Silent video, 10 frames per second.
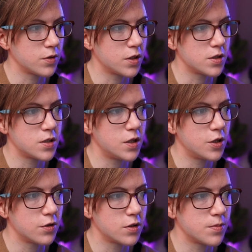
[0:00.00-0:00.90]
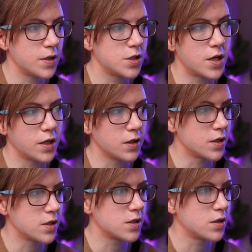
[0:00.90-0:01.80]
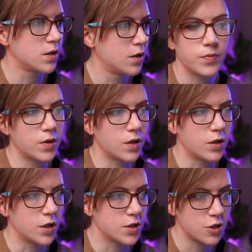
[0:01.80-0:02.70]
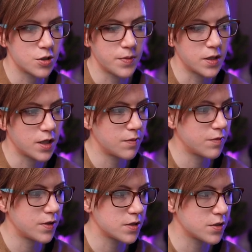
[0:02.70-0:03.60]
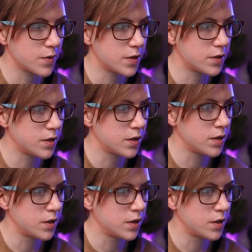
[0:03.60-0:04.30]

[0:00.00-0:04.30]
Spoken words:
you can see here this big giant list, and you can search by typeface as well.